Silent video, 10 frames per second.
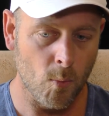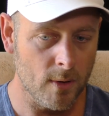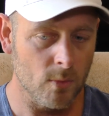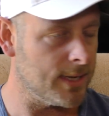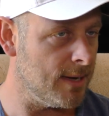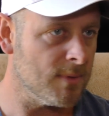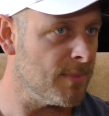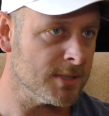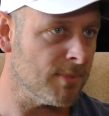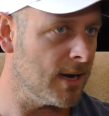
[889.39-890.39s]
and we will keep the
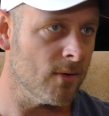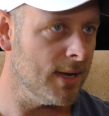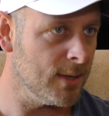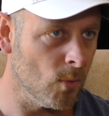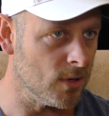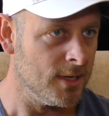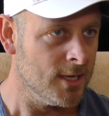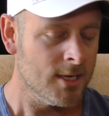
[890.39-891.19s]
best player in League One.